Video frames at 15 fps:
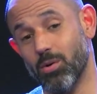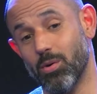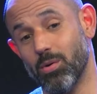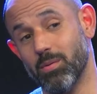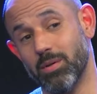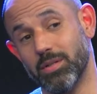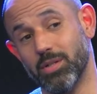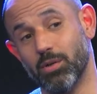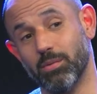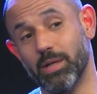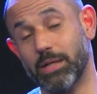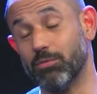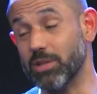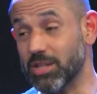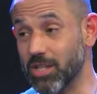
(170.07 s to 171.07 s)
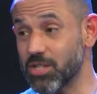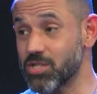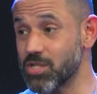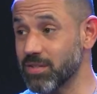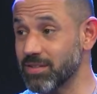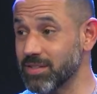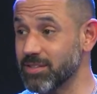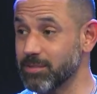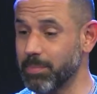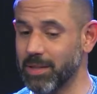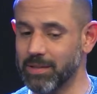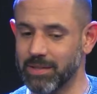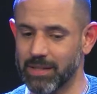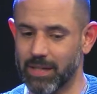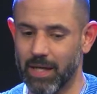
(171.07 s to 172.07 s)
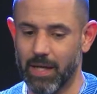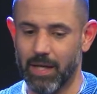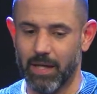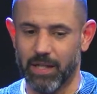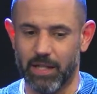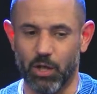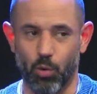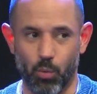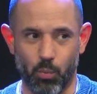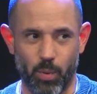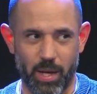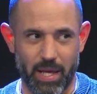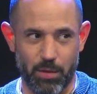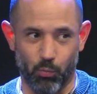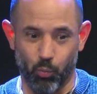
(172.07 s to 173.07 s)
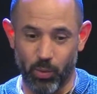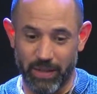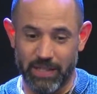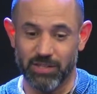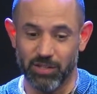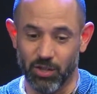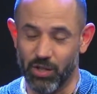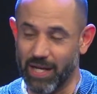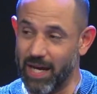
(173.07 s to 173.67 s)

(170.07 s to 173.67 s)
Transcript: or you know like reductions in spending, you know we need to look